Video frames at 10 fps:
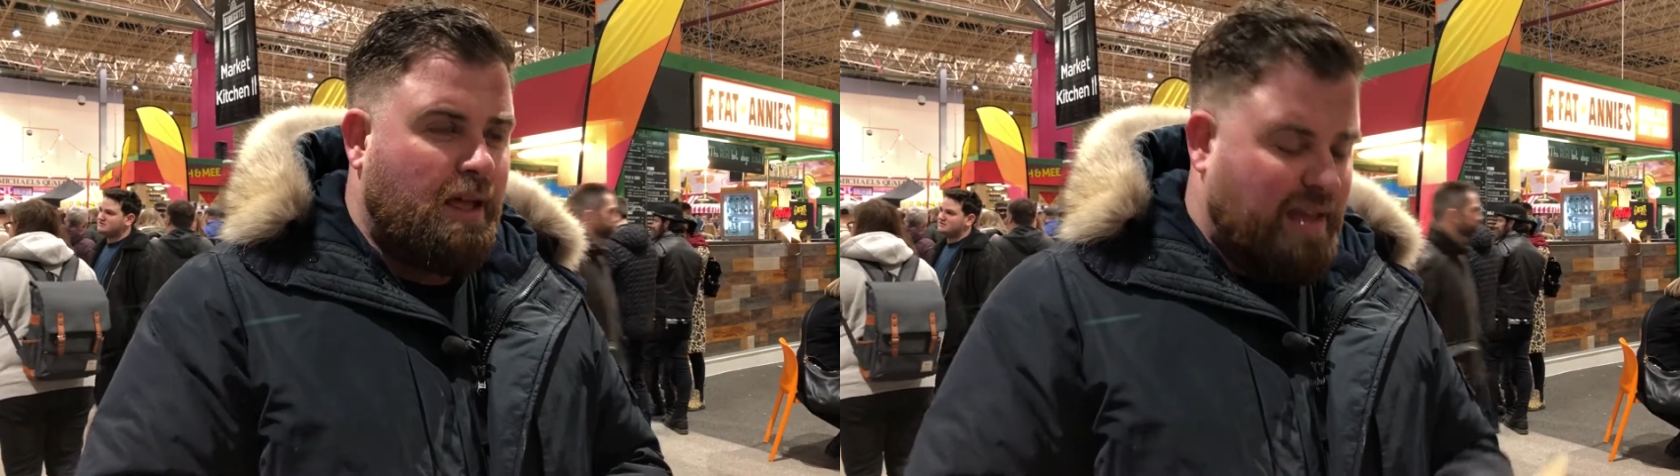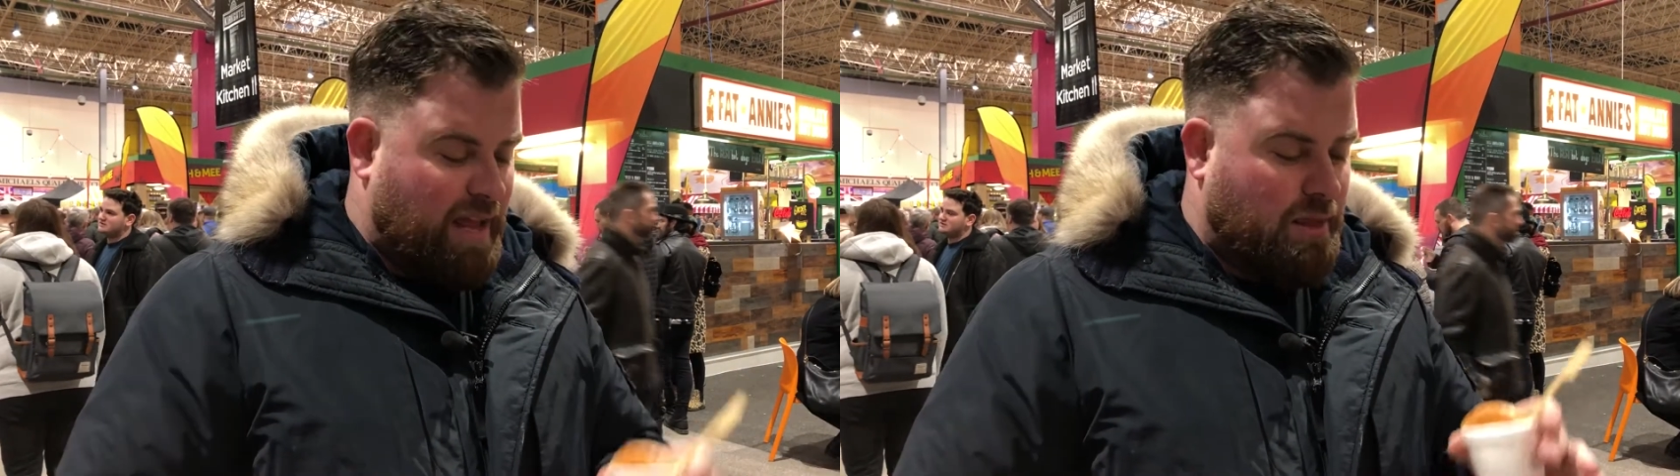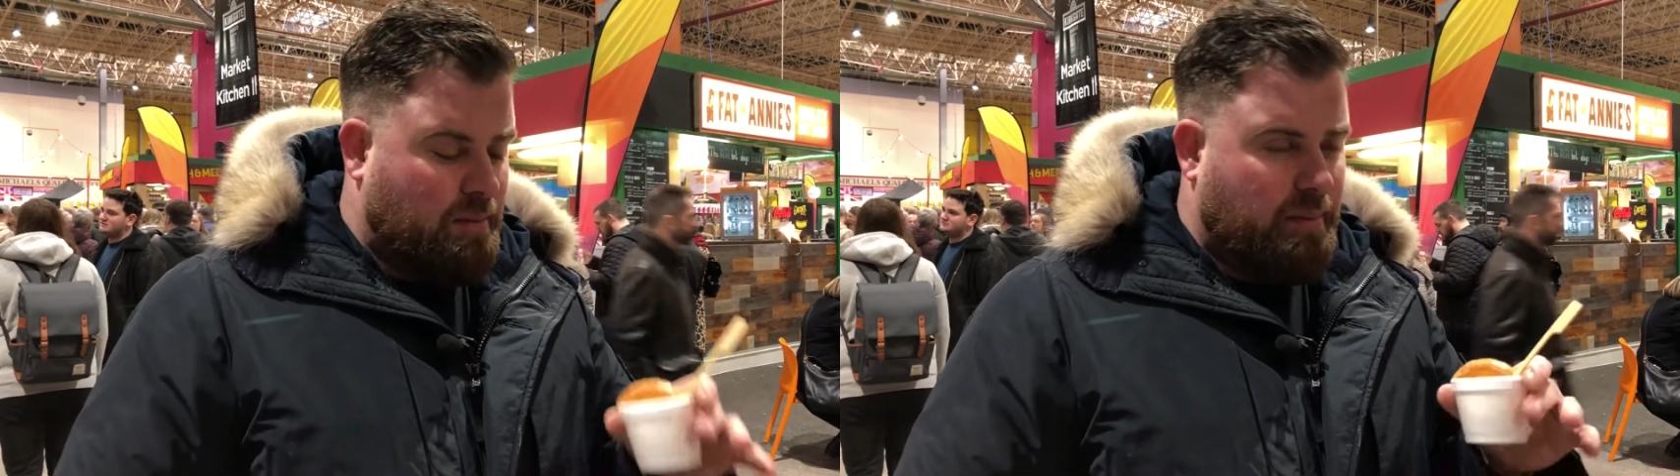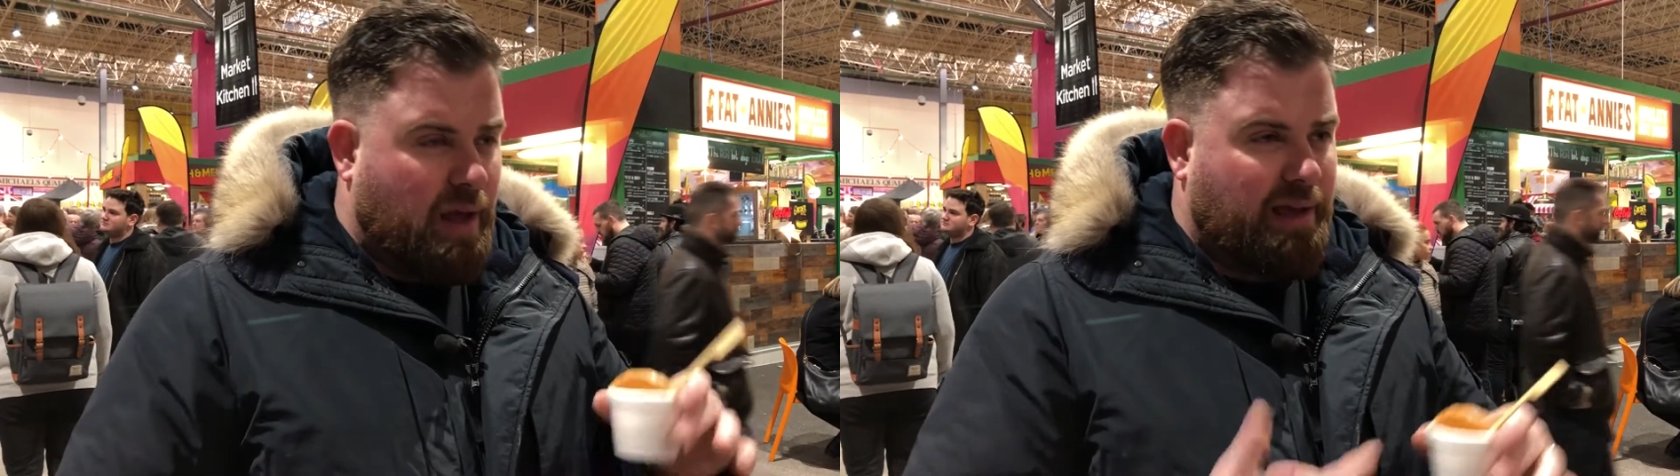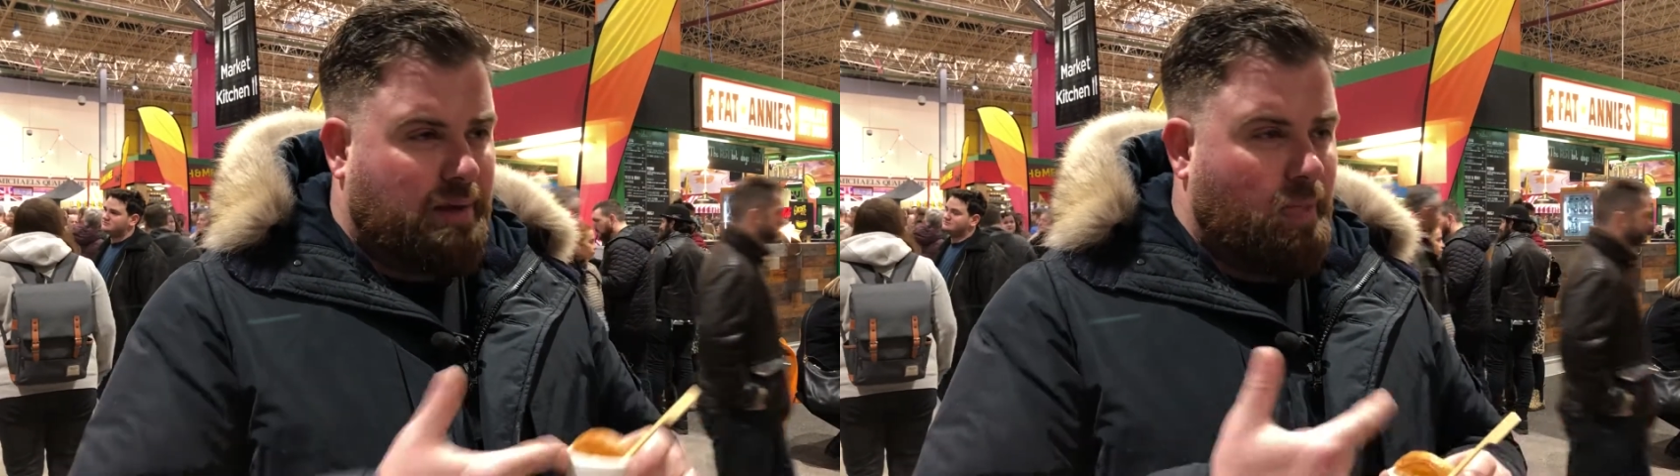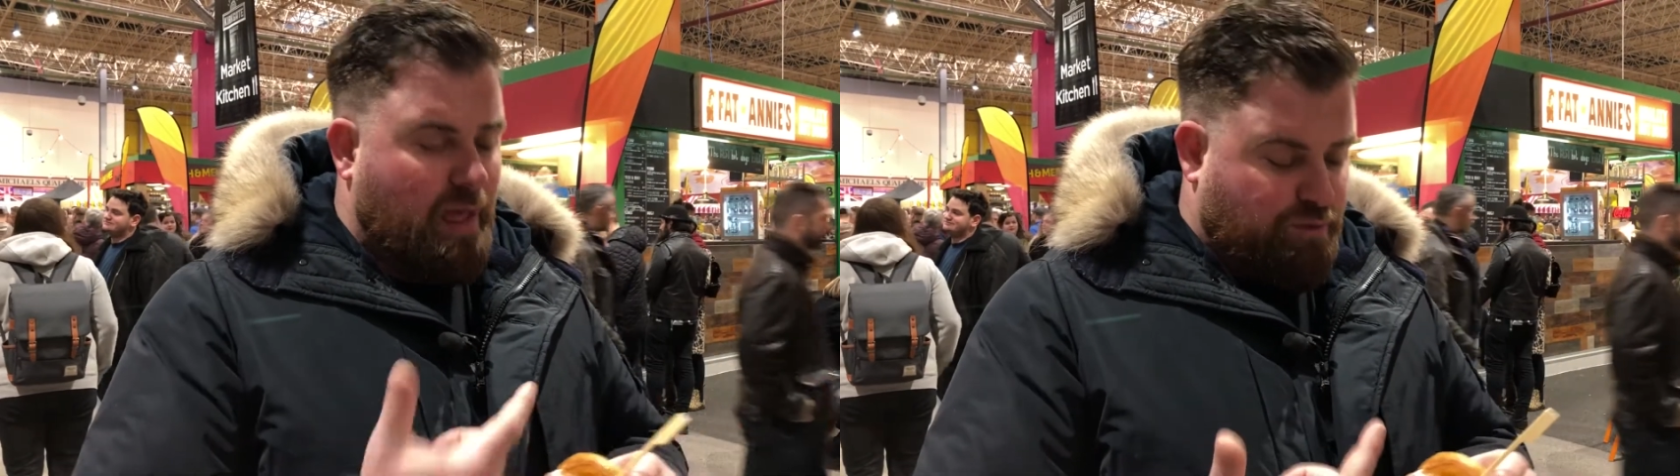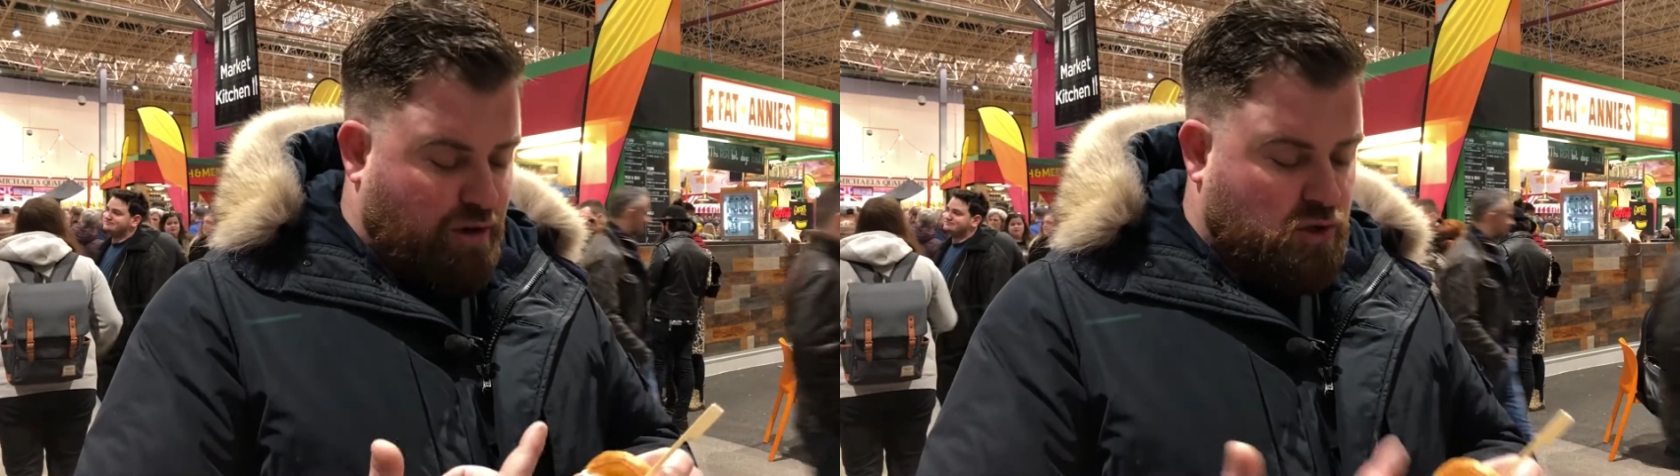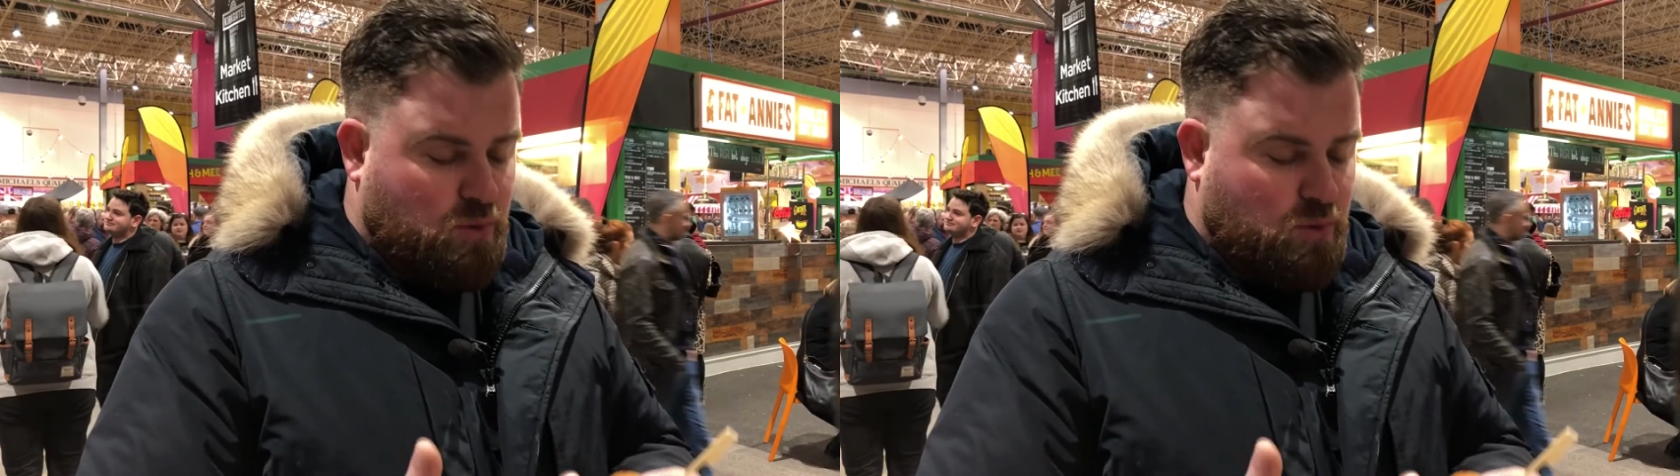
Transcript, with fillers: Getting them like frozen